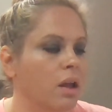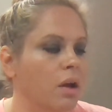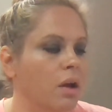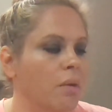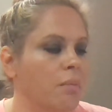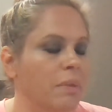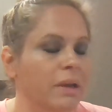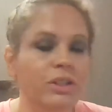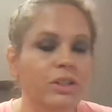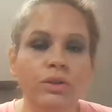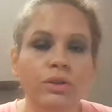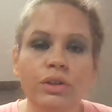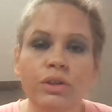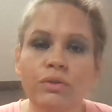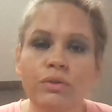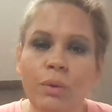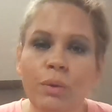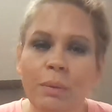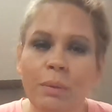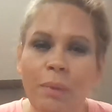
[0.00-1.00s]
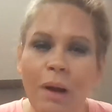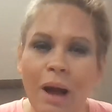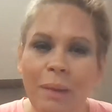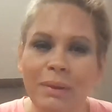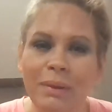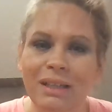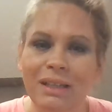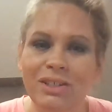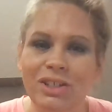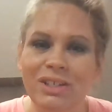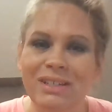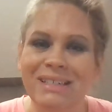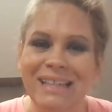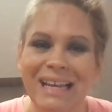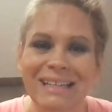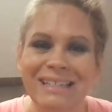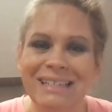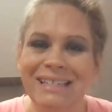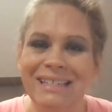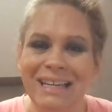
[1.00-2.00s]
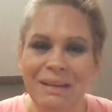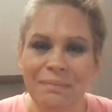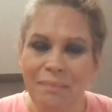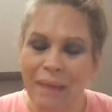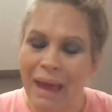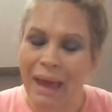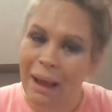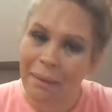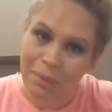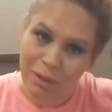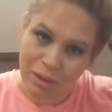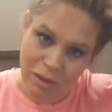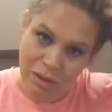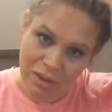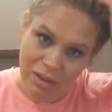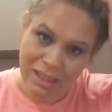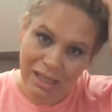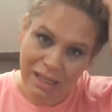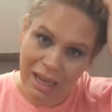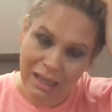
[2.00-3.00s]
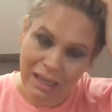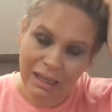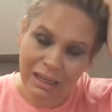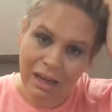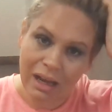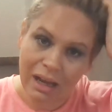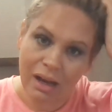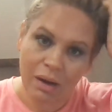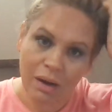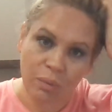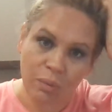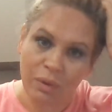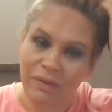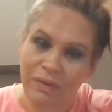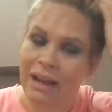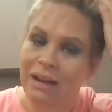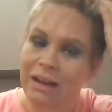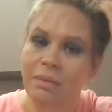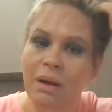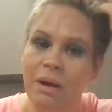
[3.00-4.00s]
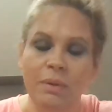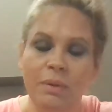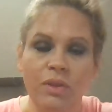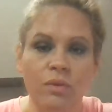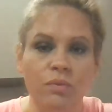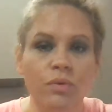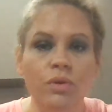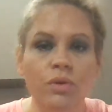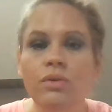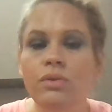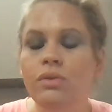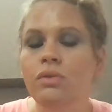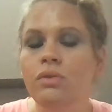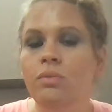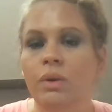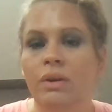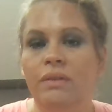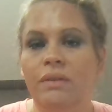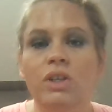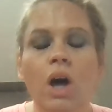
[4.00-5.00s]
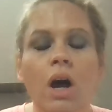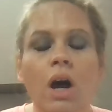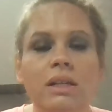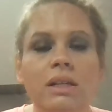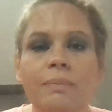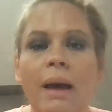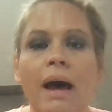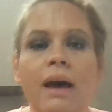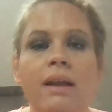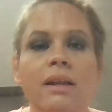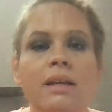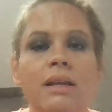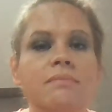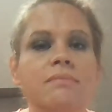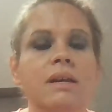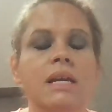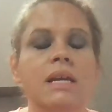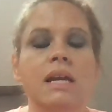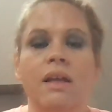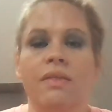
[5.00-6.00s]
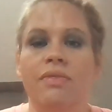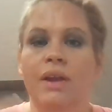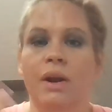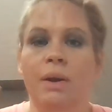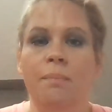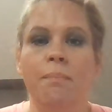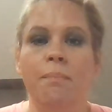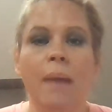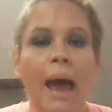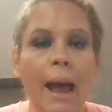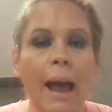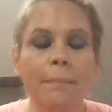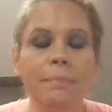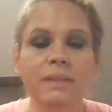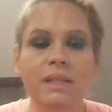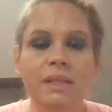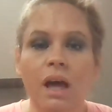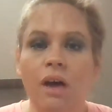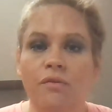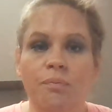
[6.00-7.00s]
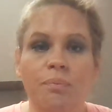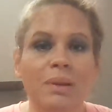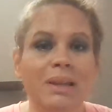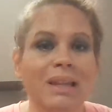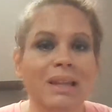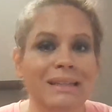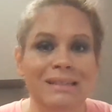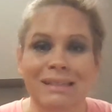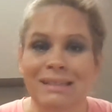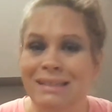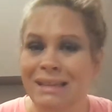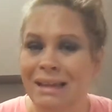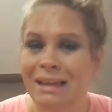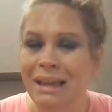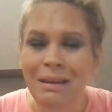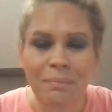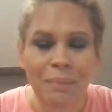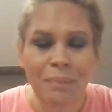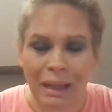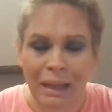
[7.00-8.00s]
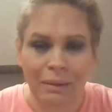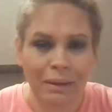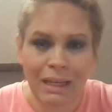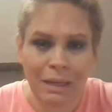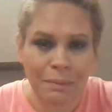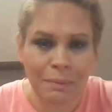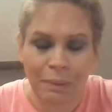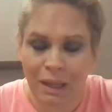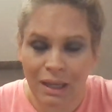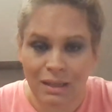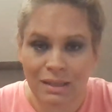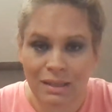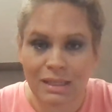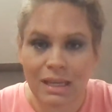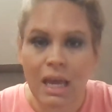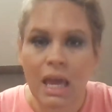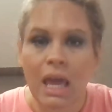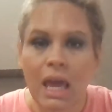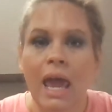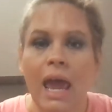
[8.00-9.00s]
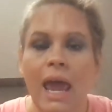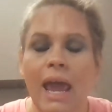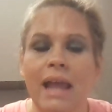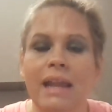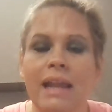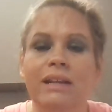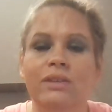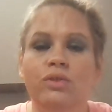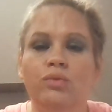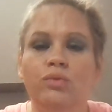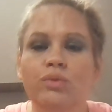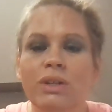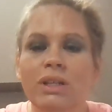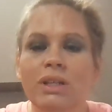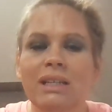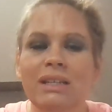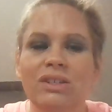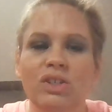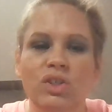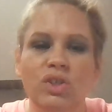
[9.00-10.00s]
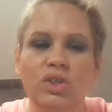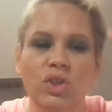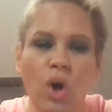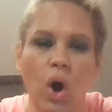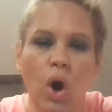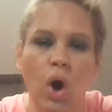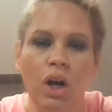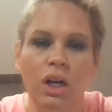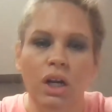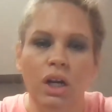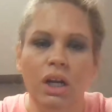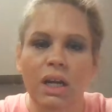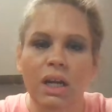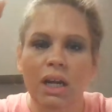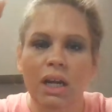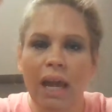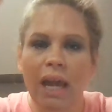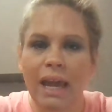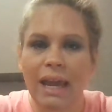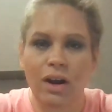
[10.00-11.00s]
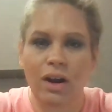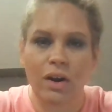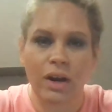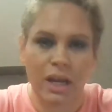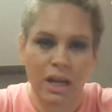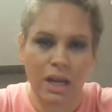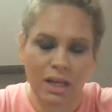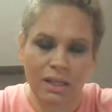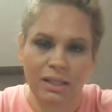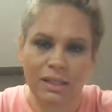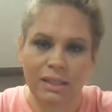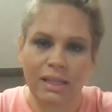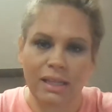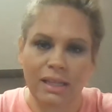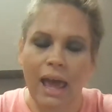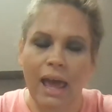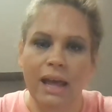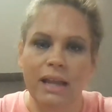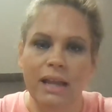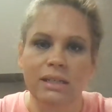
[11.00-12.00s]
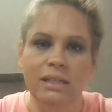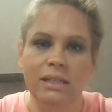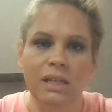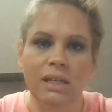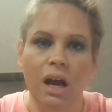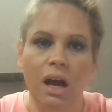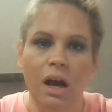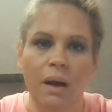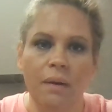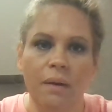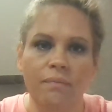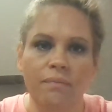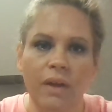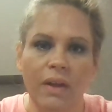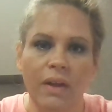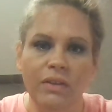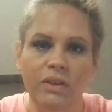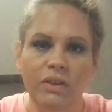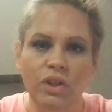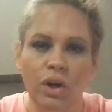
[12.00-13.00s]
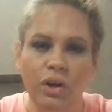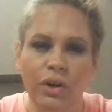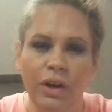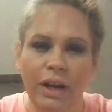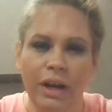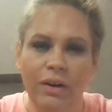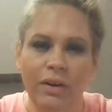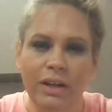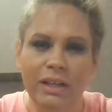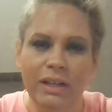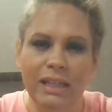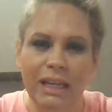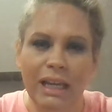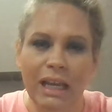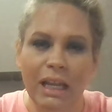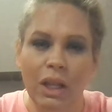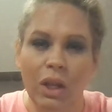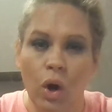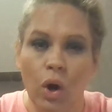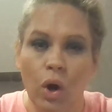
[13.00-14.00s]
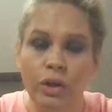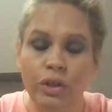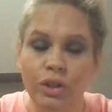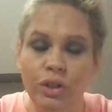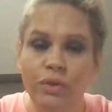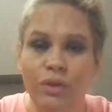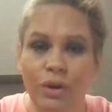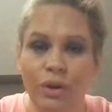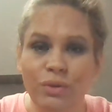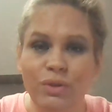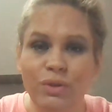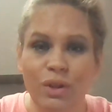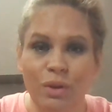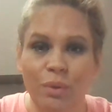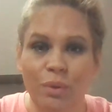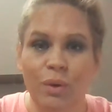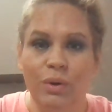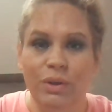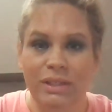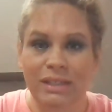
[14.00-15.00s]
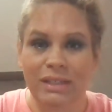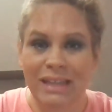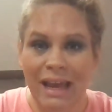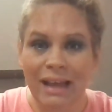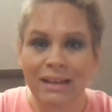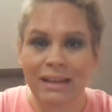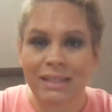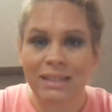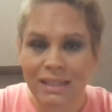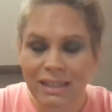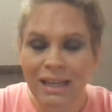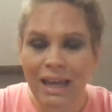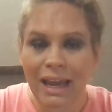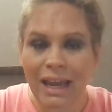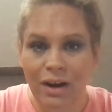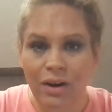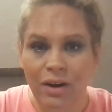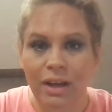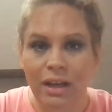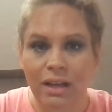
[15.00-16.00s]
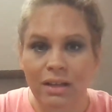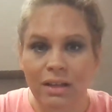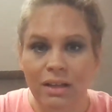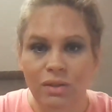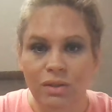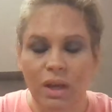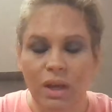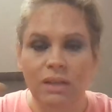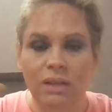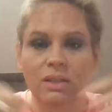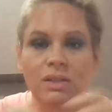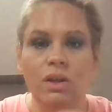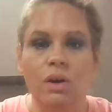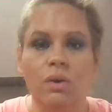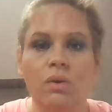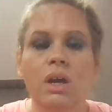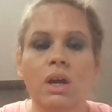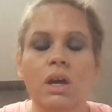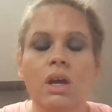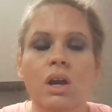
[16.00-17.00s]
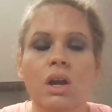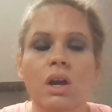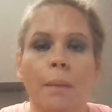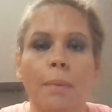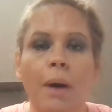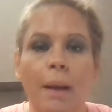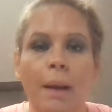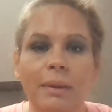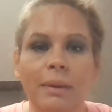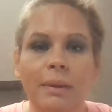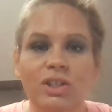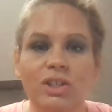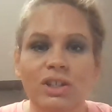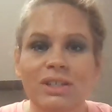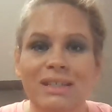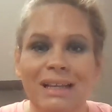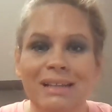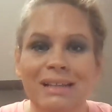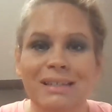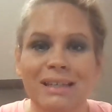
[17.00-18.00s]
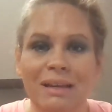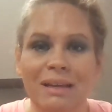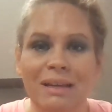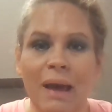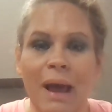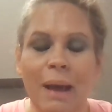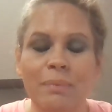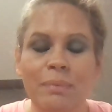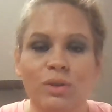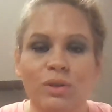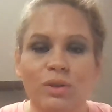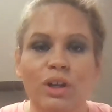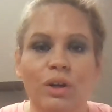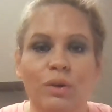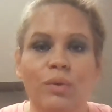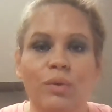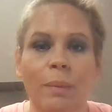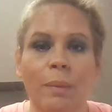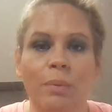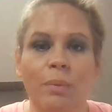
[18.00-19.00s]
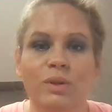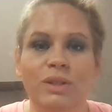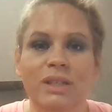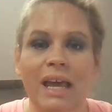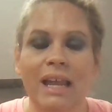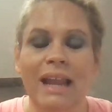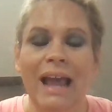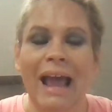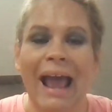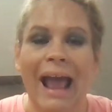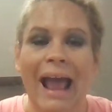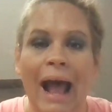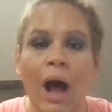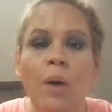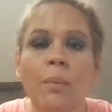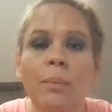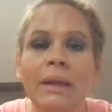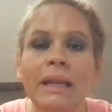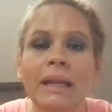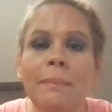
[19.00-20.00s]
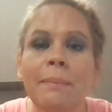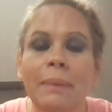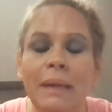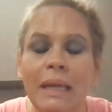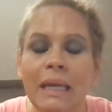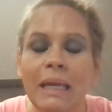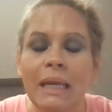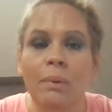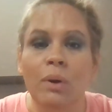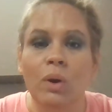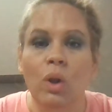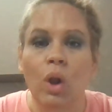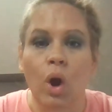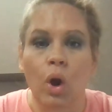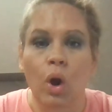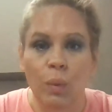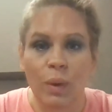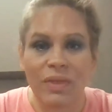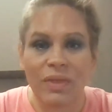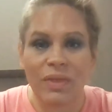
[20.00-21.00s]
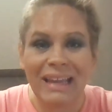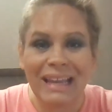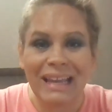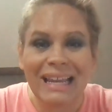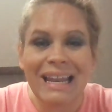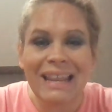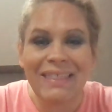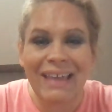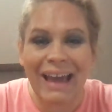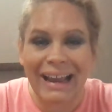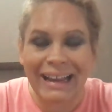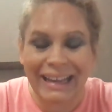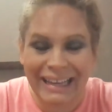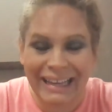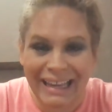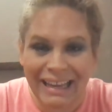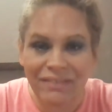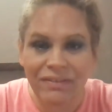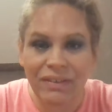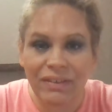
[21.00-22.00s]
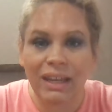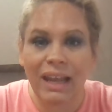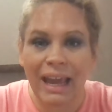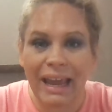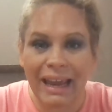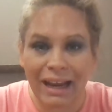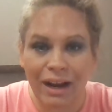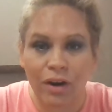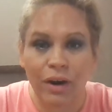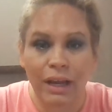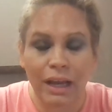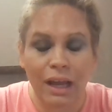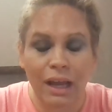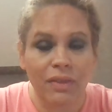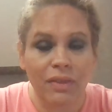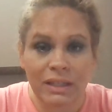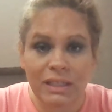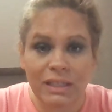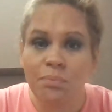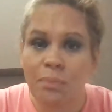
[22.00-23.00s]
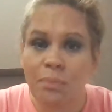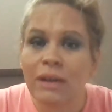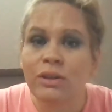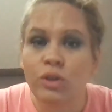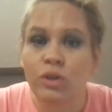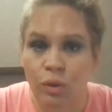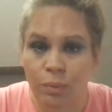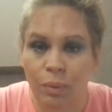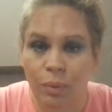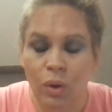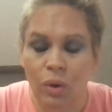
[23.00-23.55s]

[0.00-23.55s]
Make sure you know what a population density map looks like. We've had them up in the room. We've talked about them. They're maps of places, like any place. And it's really dark areas. And the darker areas that get larger, those are the more dense areas, okay? So population density maps are going to represent how many people are within that given area that's measurable.